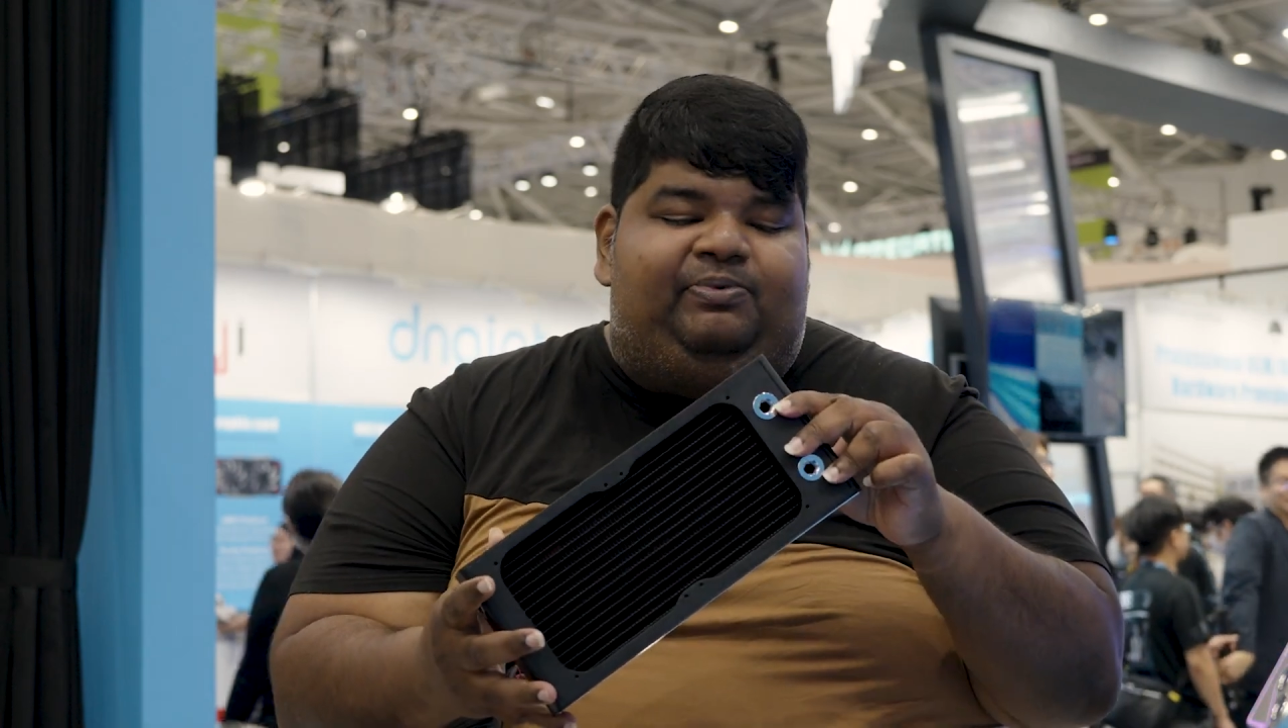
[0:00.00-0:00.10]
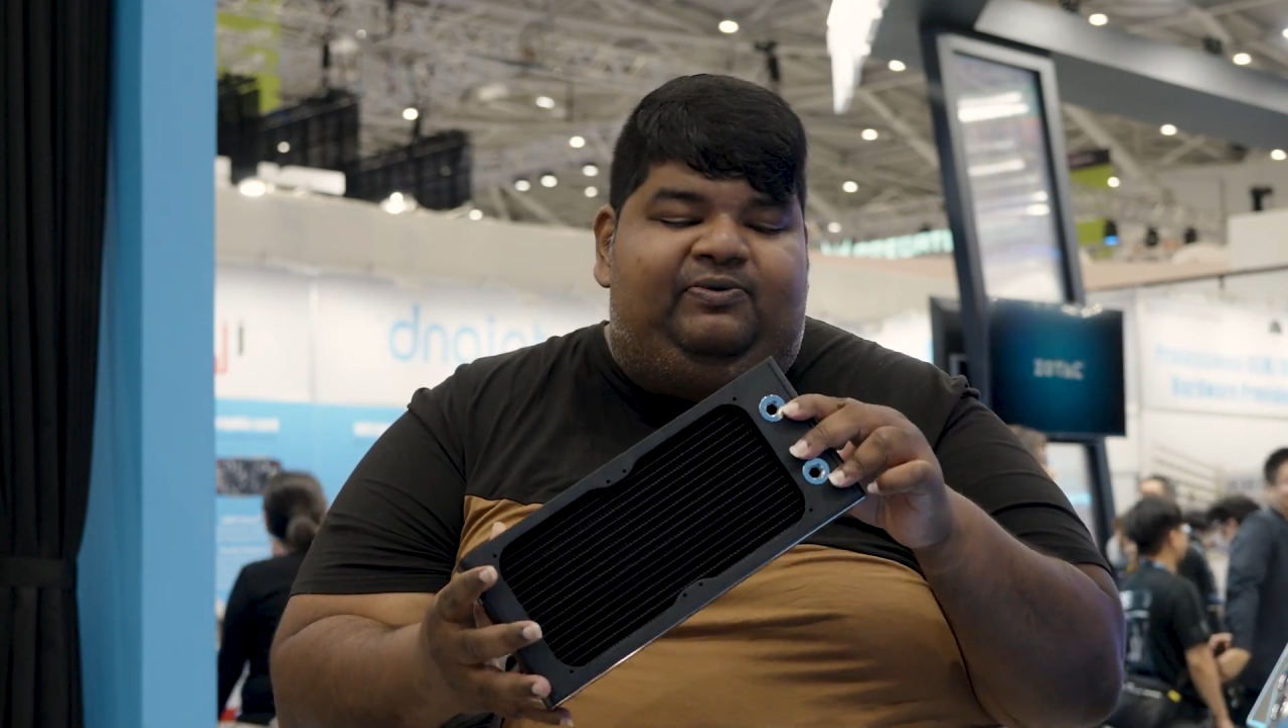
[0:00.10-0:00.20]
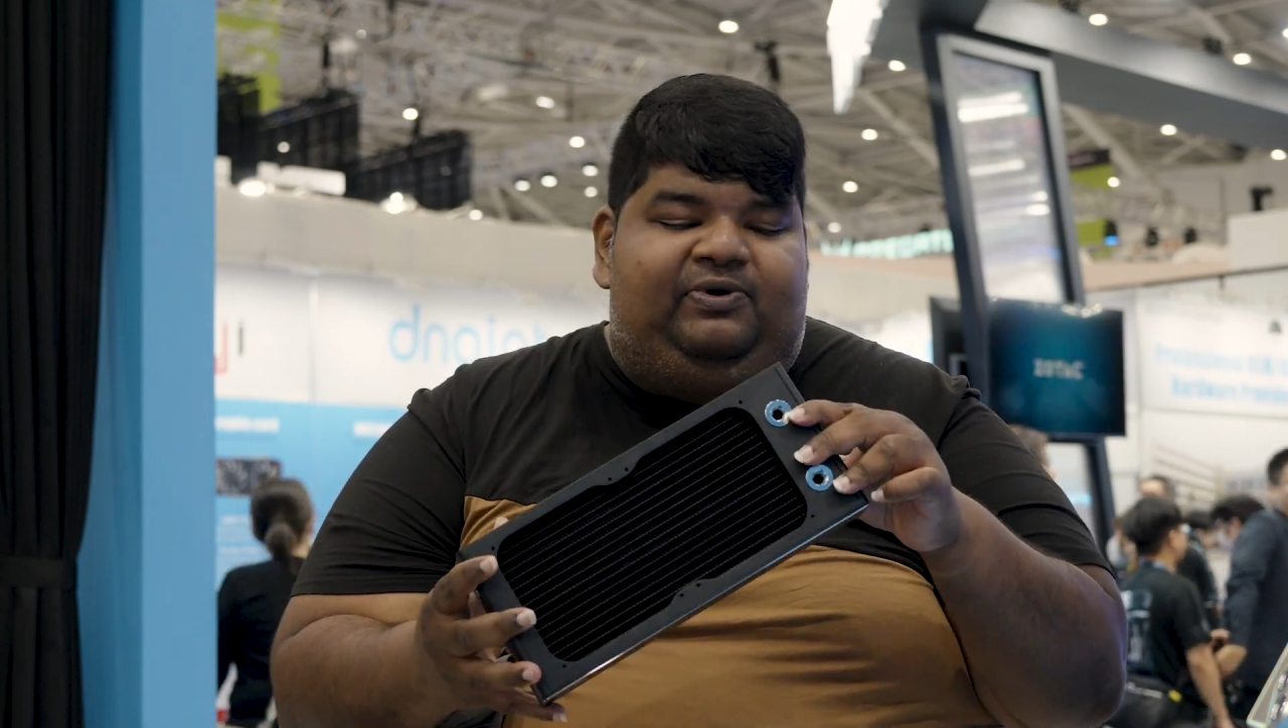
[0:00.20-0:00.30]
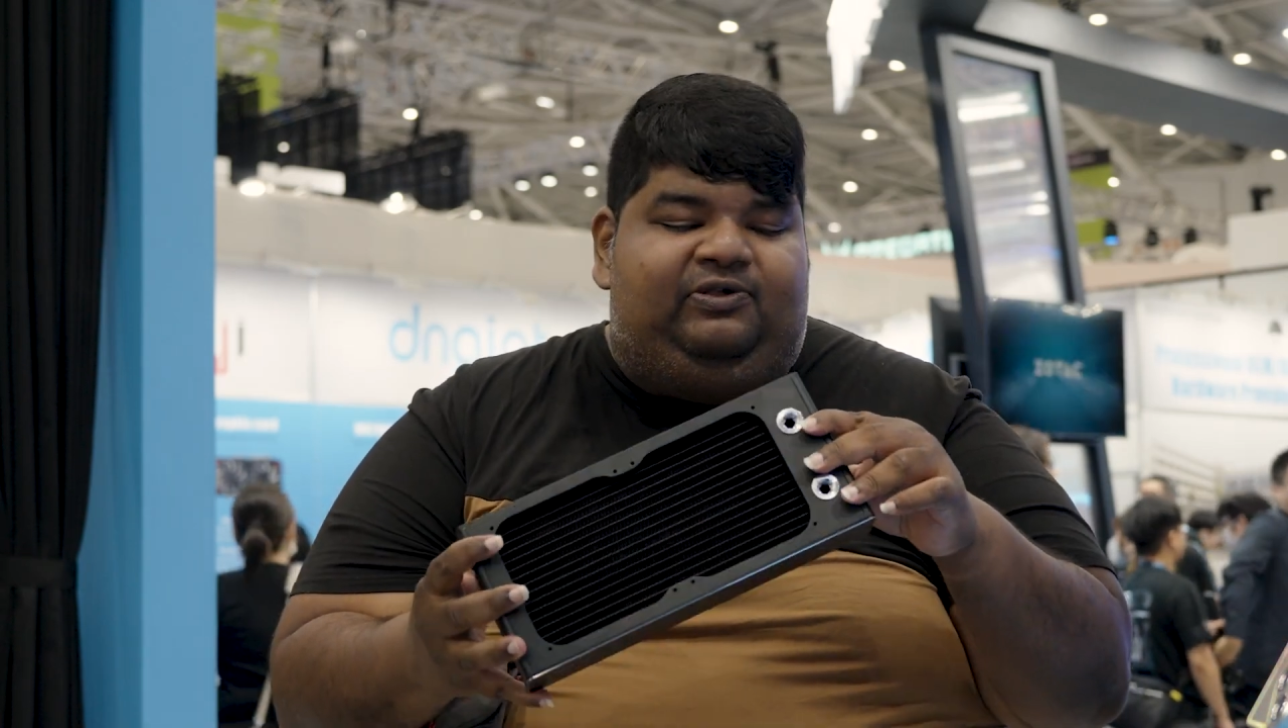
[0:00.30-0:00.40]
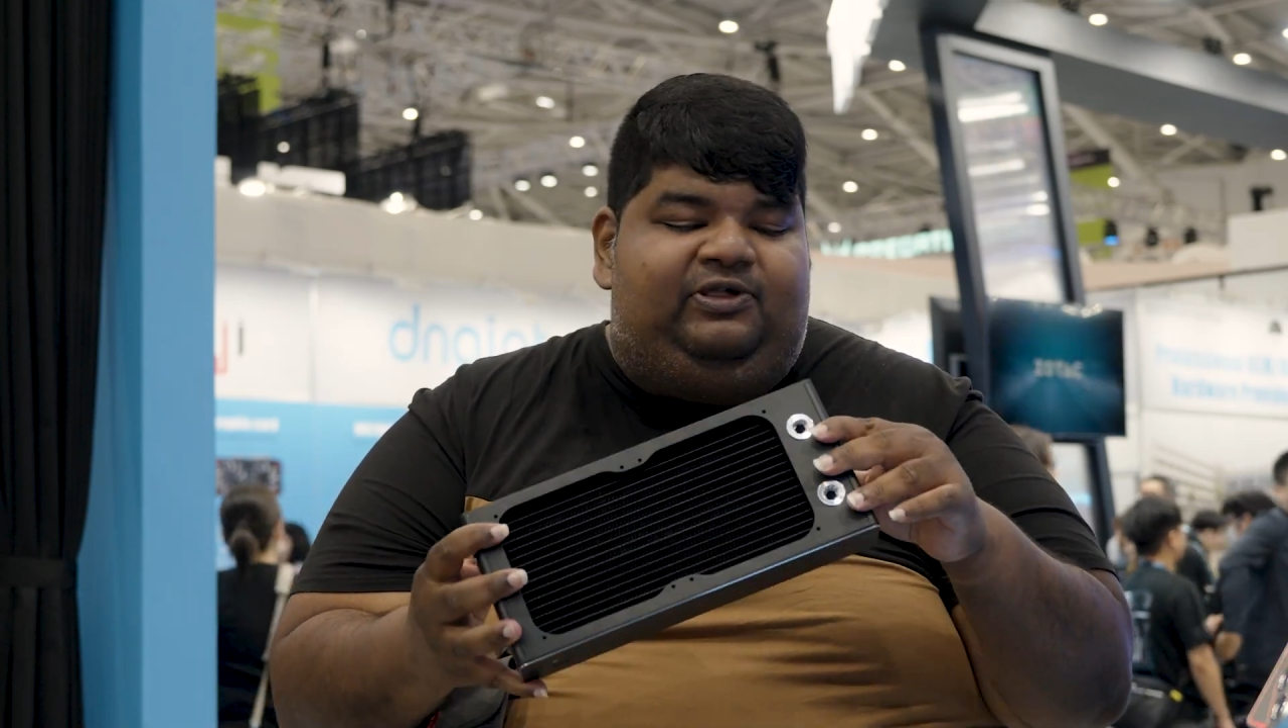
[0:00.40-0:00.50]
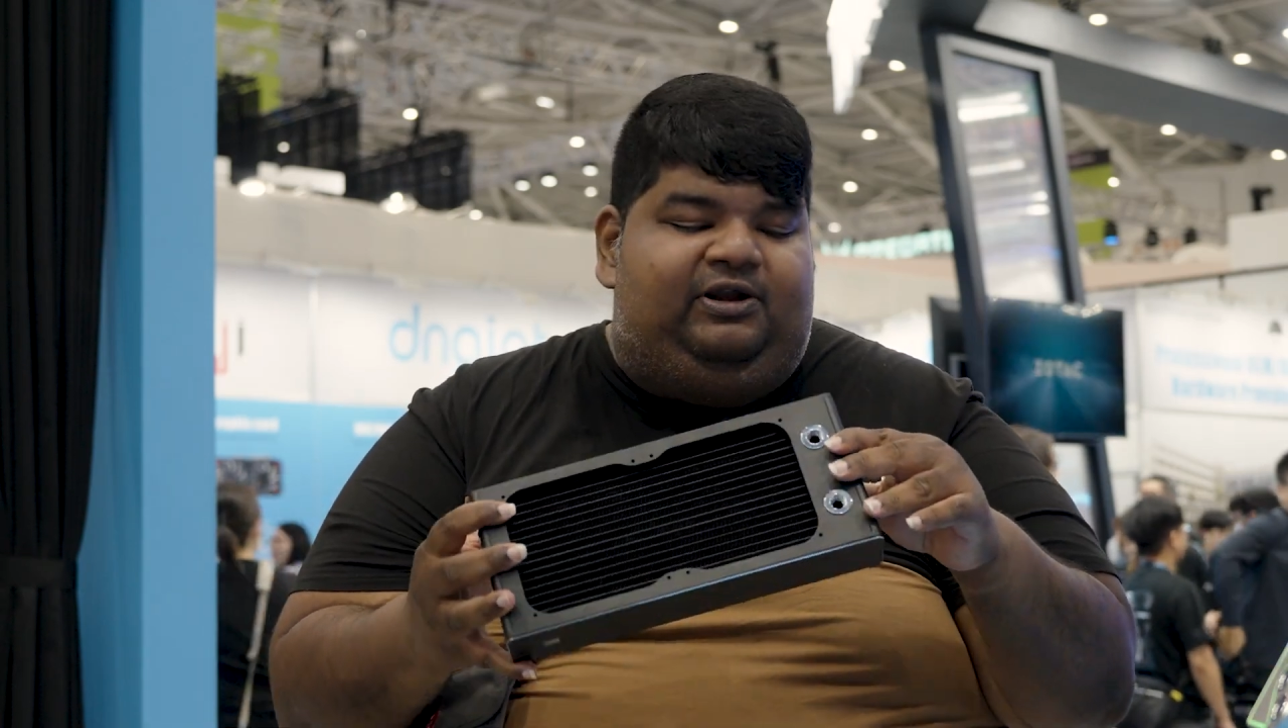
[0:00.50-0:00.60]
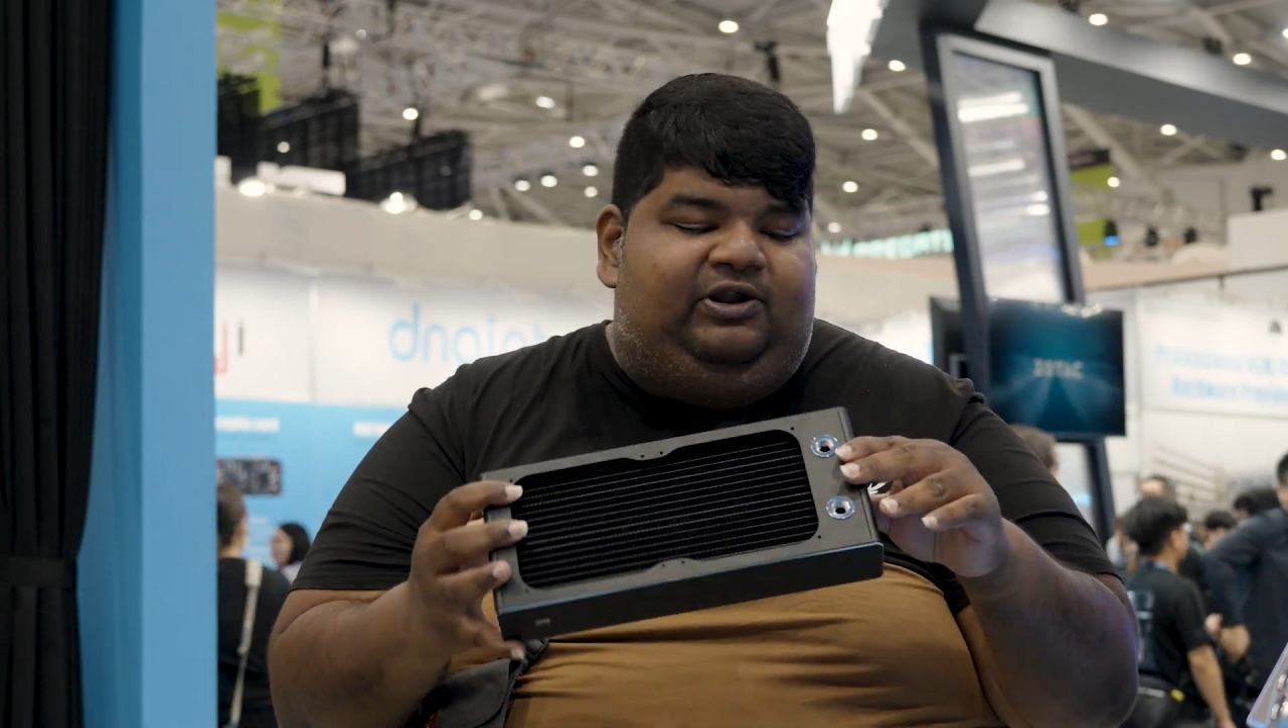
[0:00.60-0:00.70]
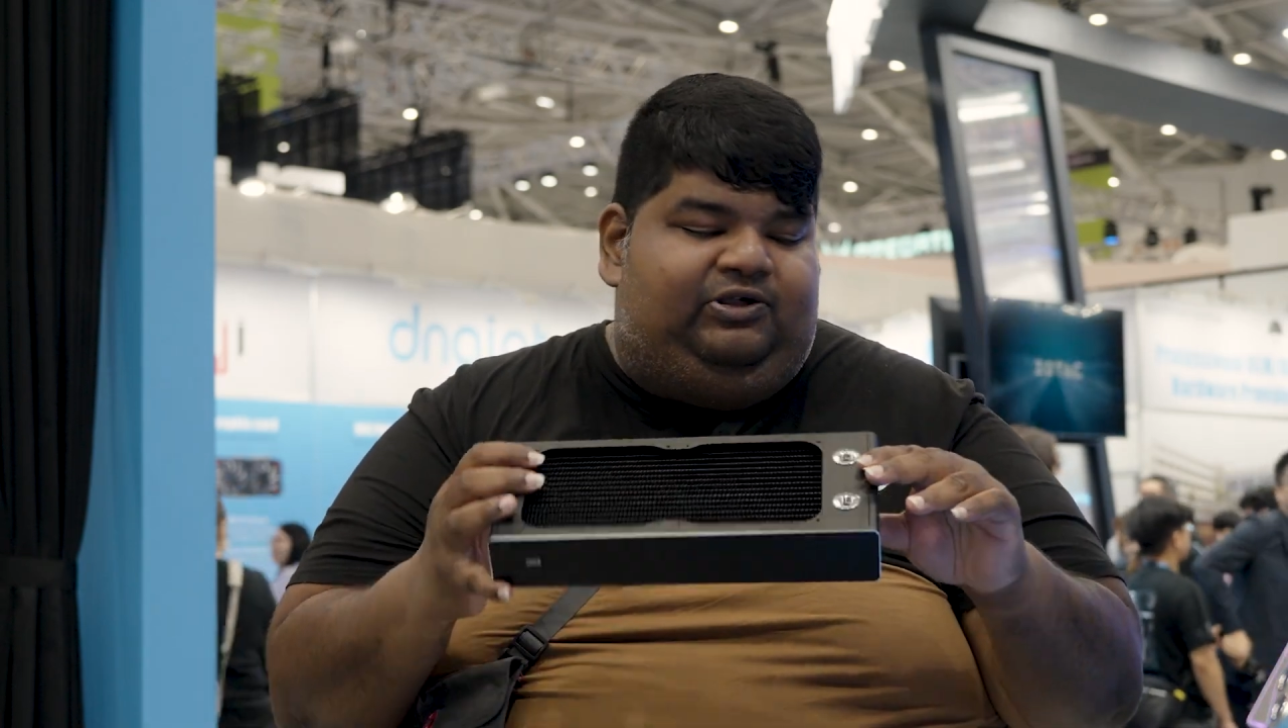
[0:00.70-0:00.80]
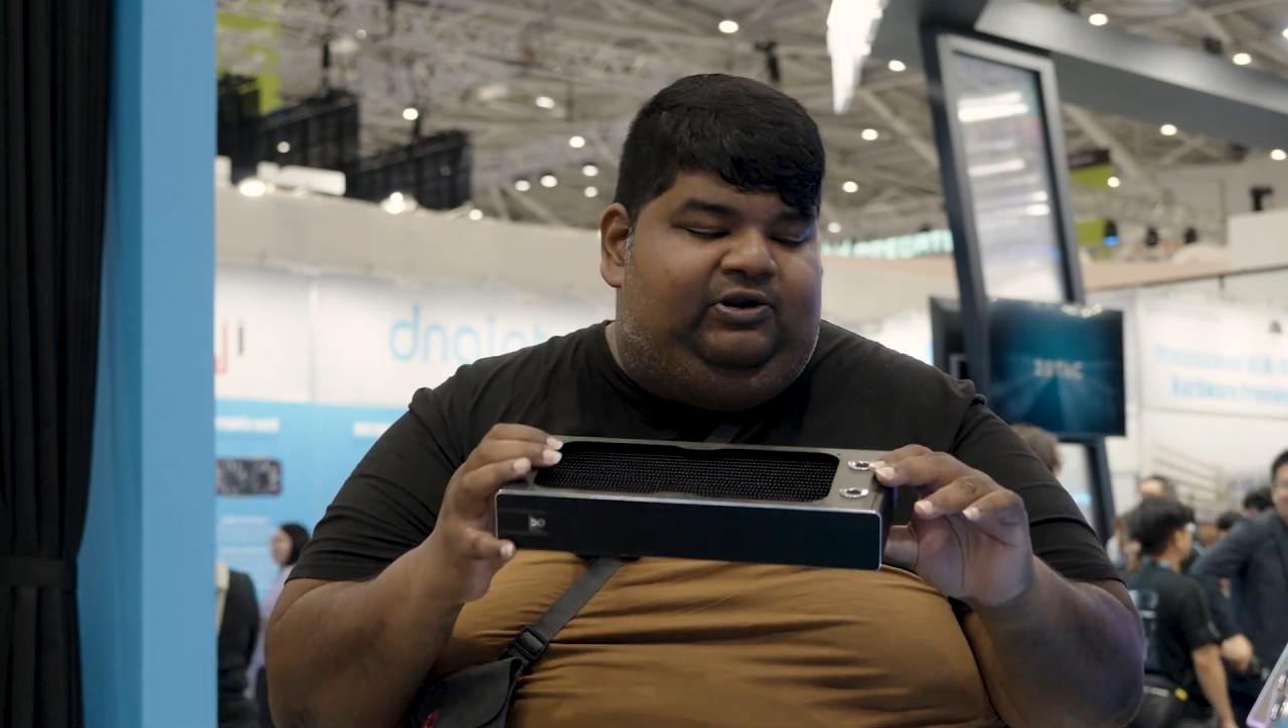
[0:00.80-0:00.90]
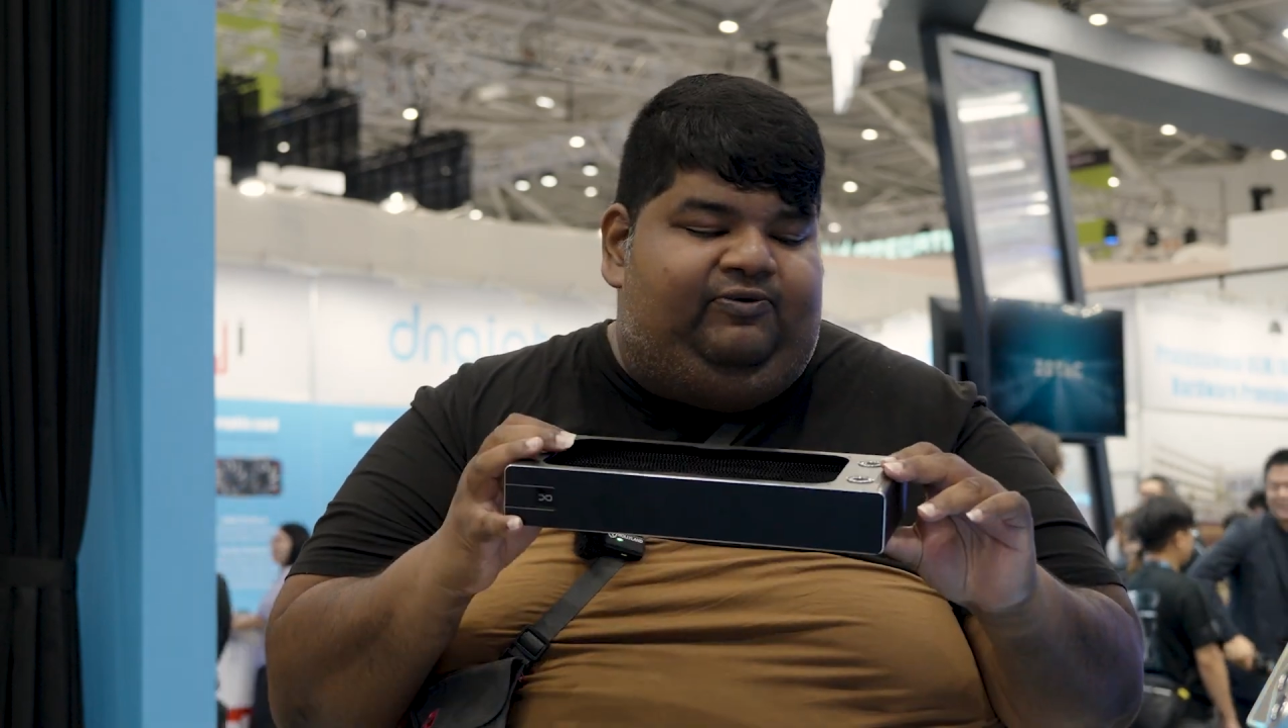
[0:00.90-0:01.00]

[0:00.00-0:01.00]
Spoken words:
previous generation